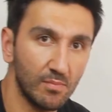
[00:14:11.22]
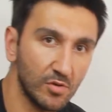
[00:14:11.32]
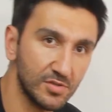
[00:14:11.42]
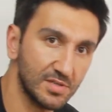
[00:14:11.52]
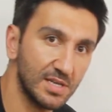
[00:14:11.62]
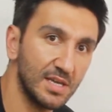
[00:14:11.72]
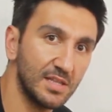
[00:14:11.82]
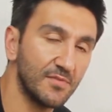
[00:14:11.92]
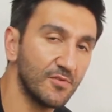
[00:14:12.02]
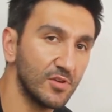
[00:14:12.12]
mostly
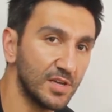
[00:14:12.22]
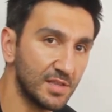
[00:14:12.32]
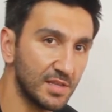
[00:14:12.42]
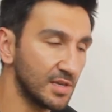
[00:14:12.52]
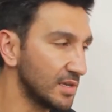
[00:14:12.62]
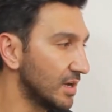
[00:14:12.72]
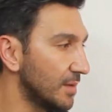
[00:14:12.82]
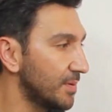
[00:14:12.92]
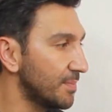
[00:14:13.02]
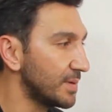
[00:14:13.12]
defoliate the
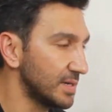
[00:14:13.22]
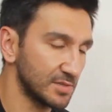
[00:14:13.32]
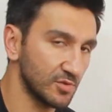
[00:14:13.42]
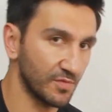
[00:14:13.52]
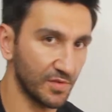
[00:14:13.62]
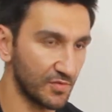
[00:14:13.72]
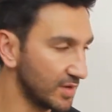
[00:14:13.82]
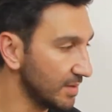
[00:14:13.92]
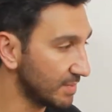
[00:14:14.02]
upper parts of the tree,